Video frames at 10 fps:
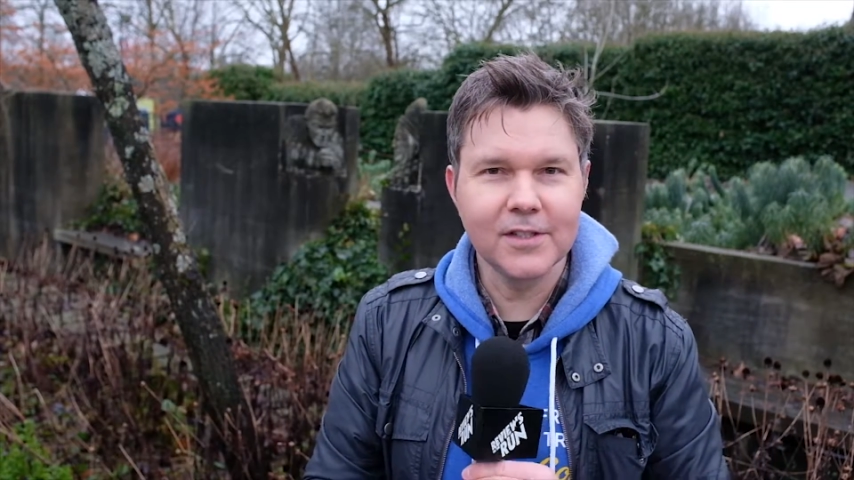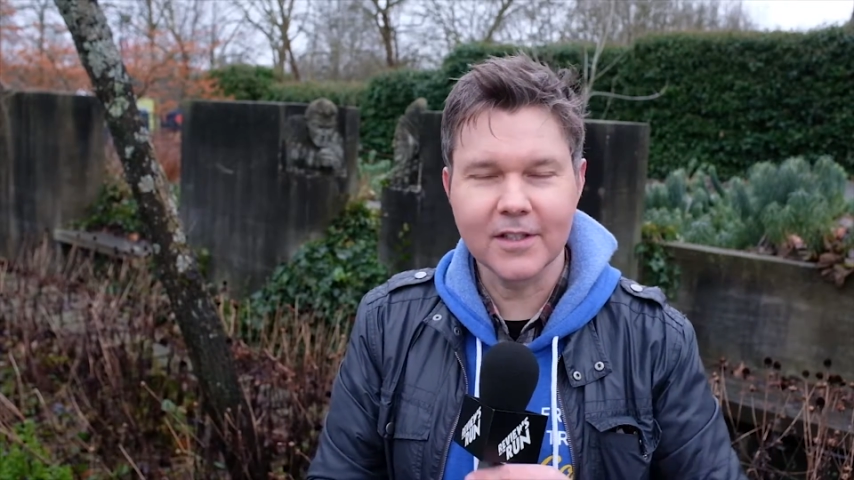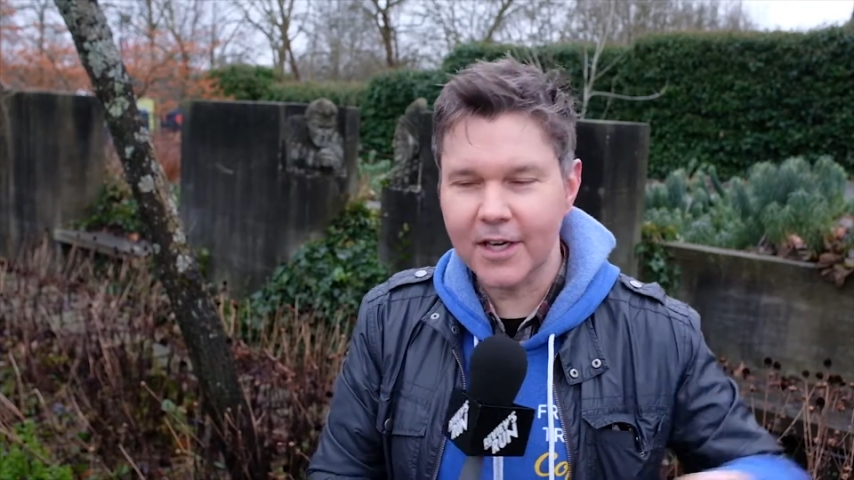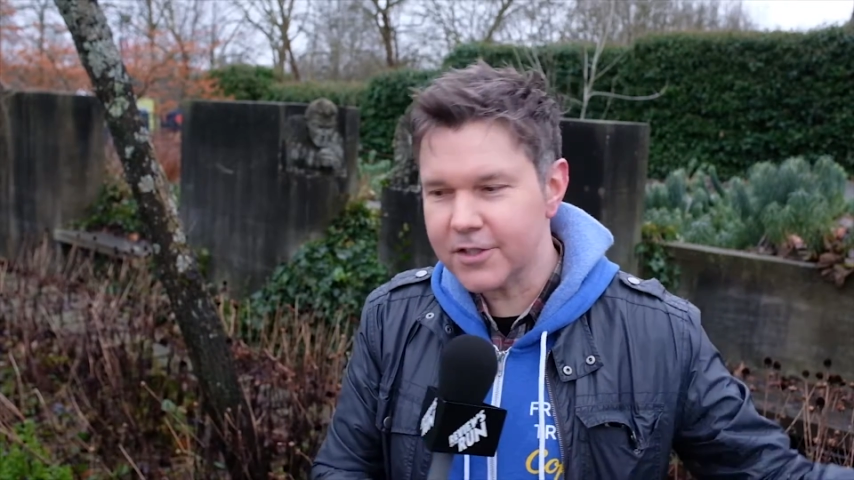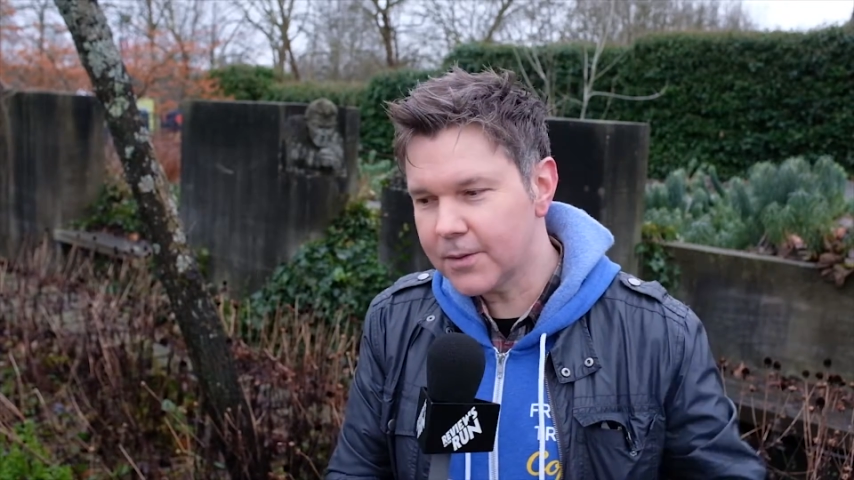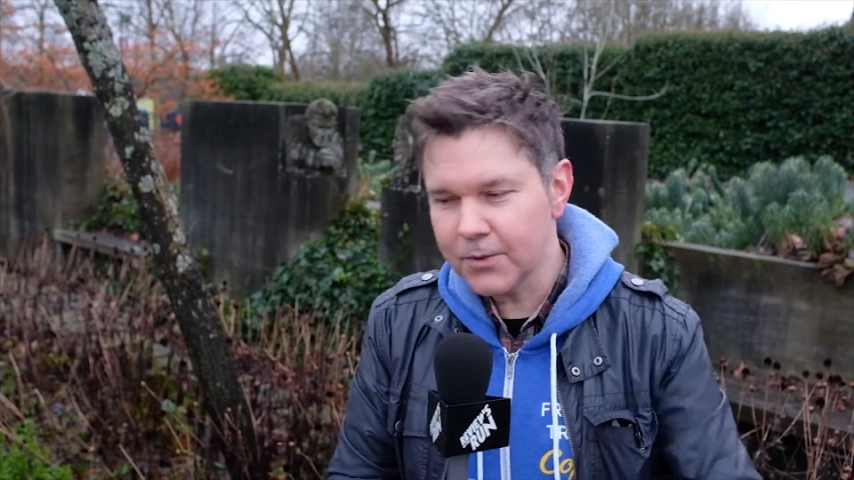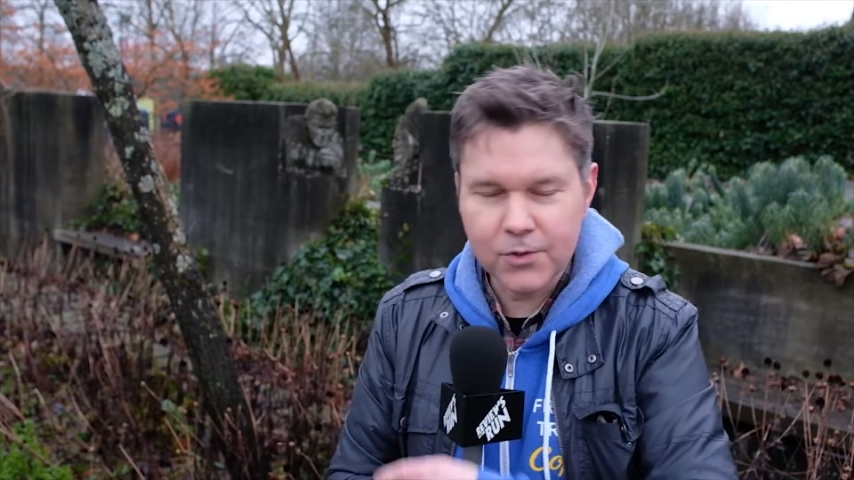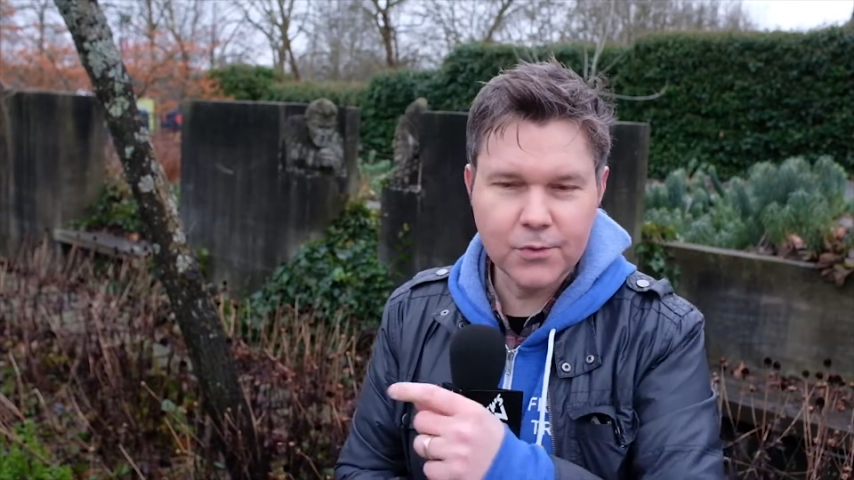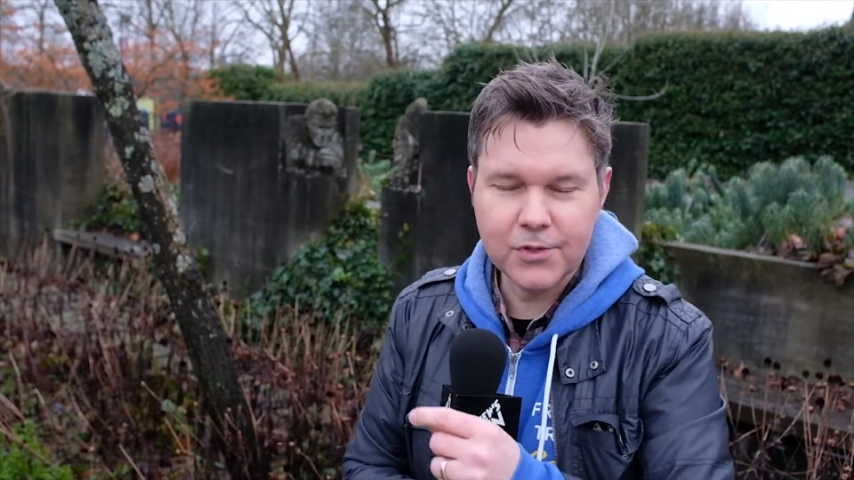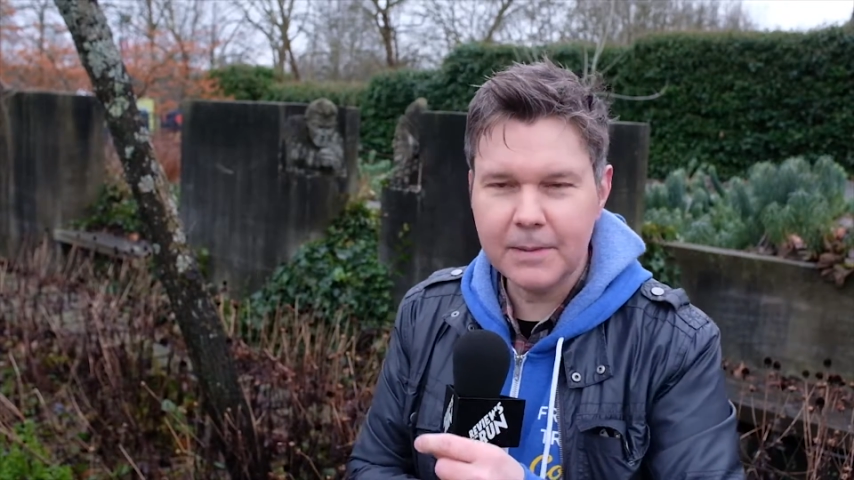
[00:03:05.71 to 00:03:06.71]
and customers
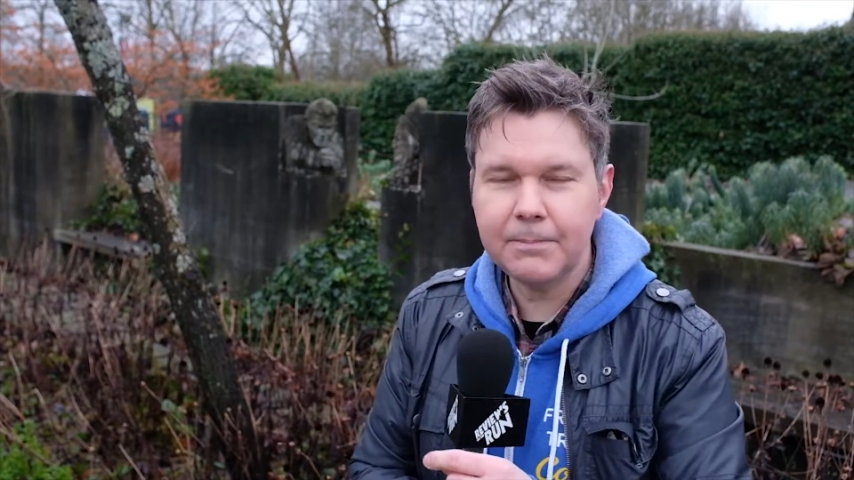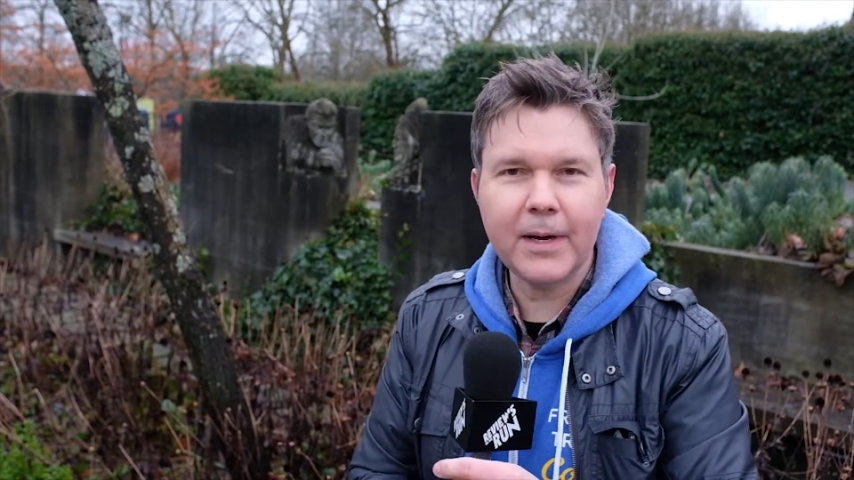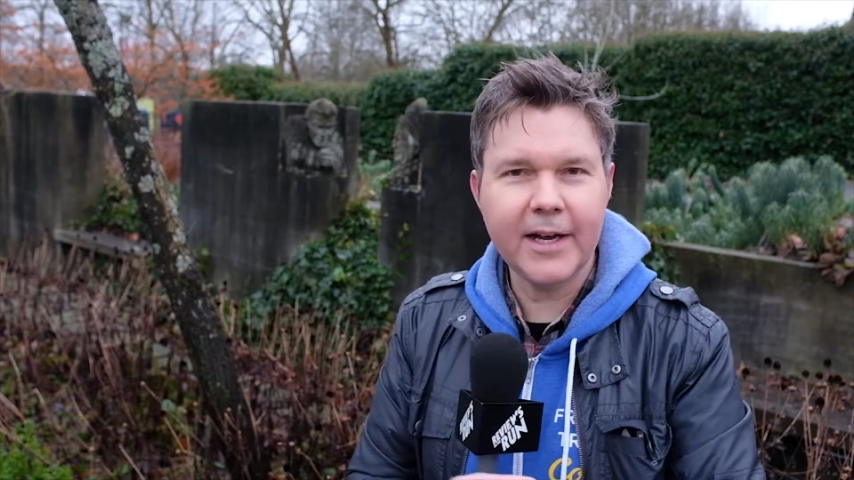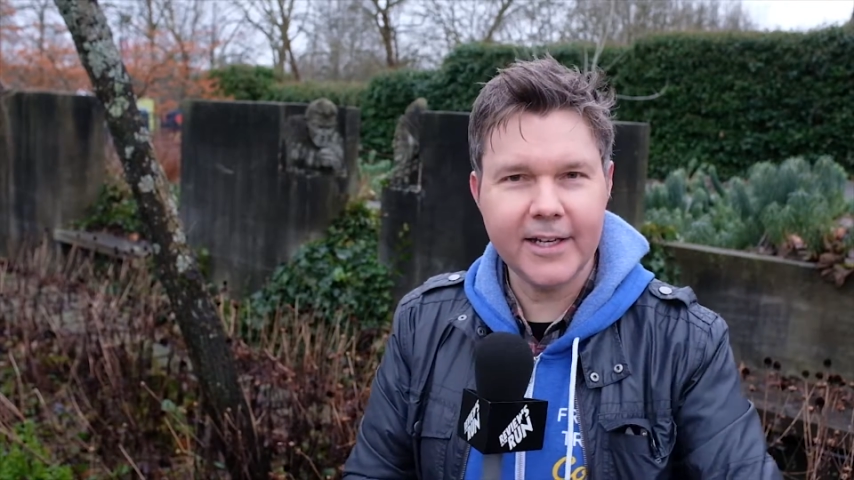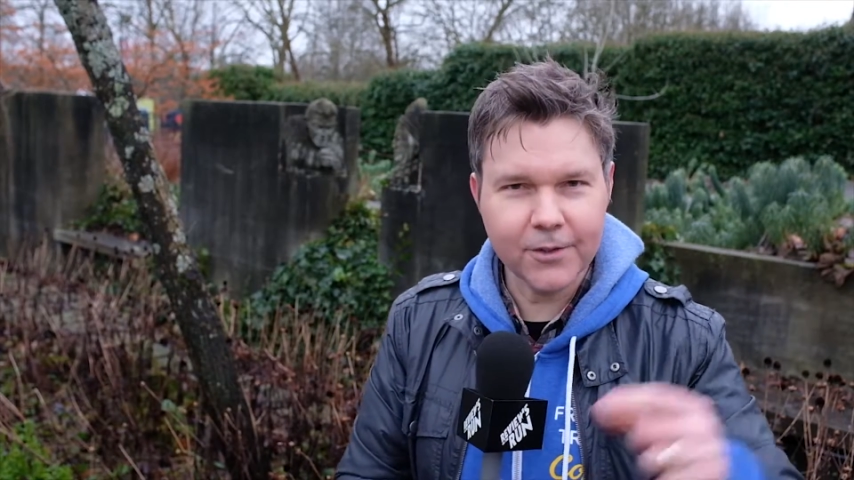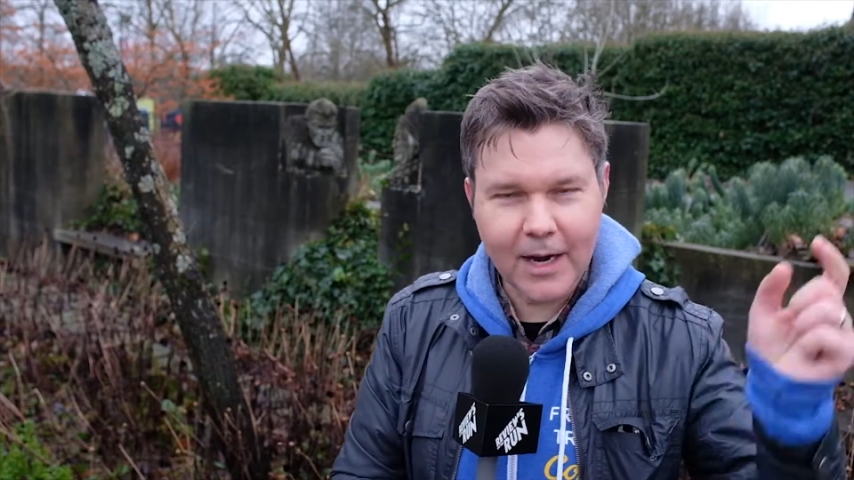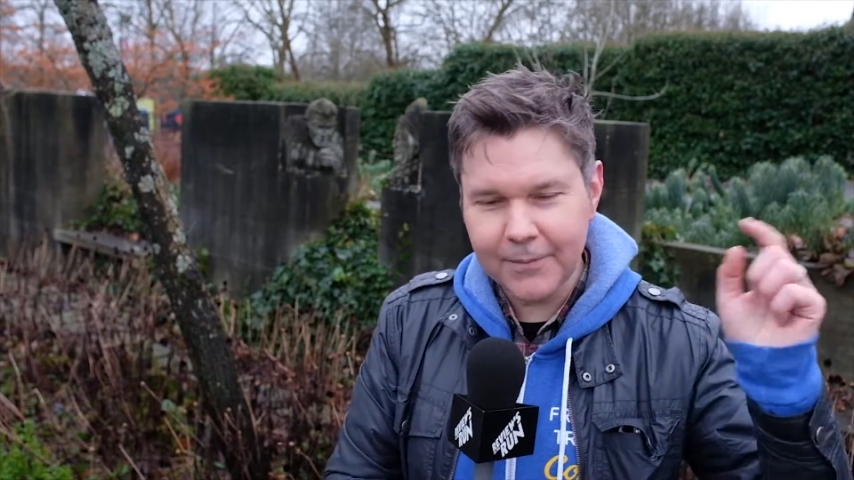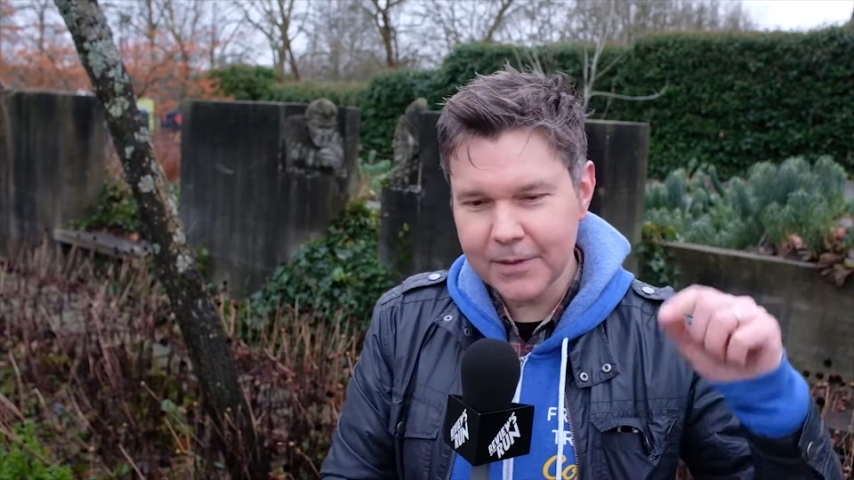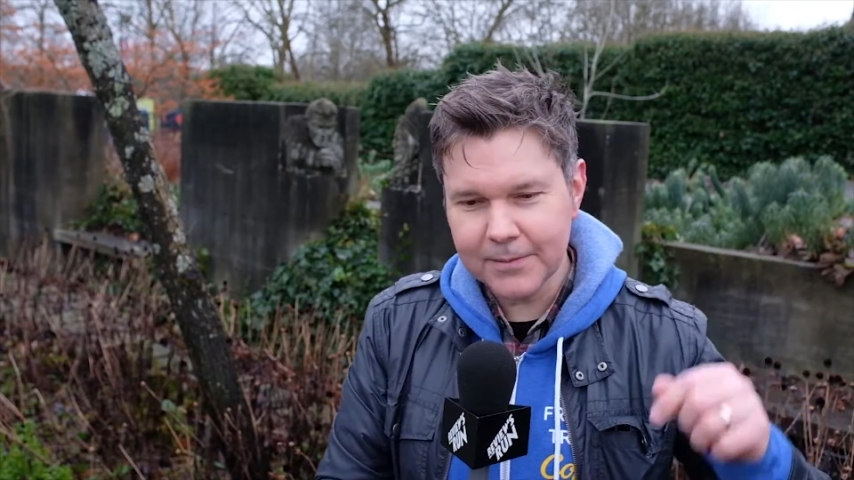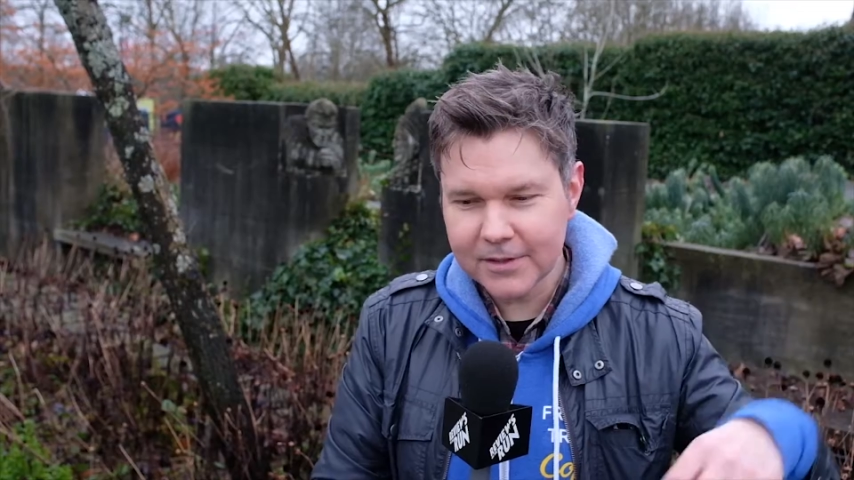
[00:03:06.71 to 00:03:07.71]
will zip by and grab
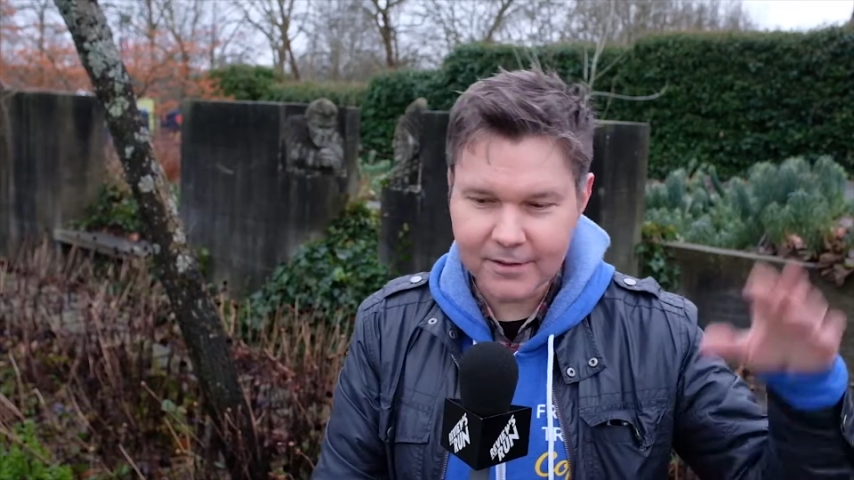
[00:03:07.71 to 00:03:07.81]
them and say,